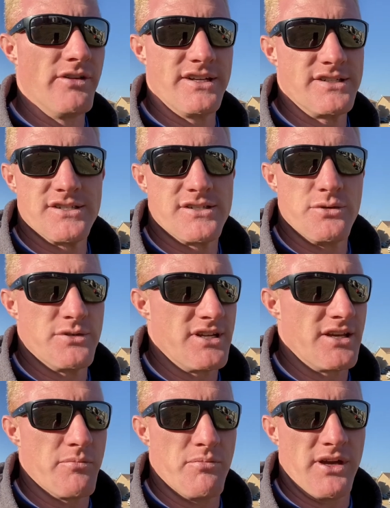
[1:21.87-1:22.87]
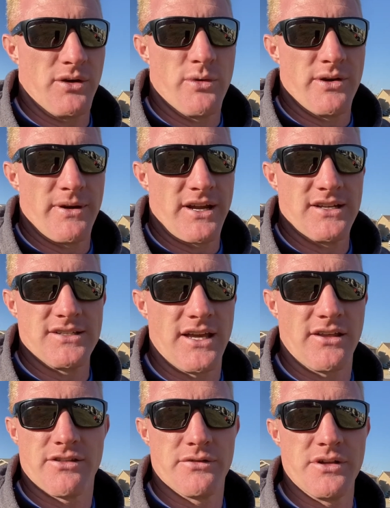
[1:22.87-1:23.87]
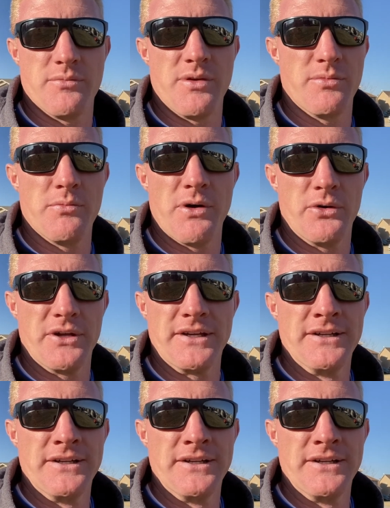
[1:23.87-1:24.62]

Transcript: That's just too stinking big. When am I going to take 30 people boating?